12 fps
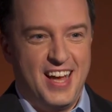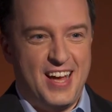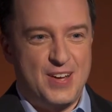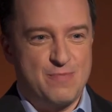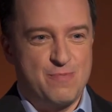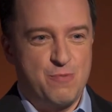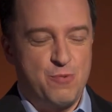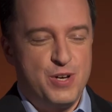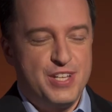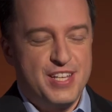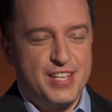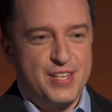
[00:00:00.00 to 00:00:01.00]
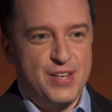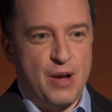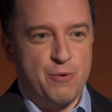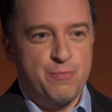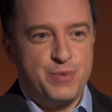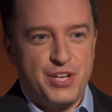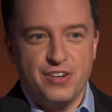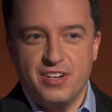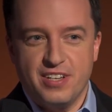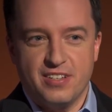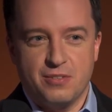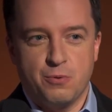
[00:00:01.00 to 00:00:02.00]
Um, what I'm
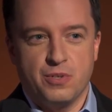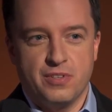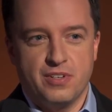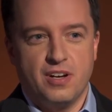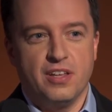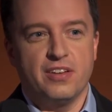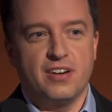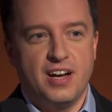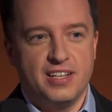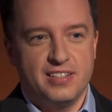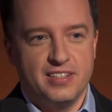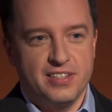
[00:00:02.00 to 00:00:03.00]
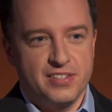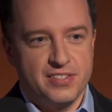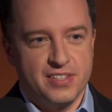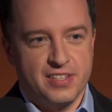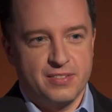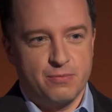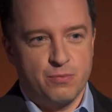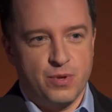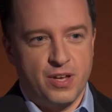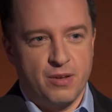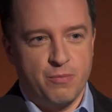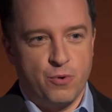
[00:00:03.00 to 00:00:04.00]
curious, were there other ideas that
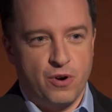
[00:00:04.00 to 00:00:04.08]
um,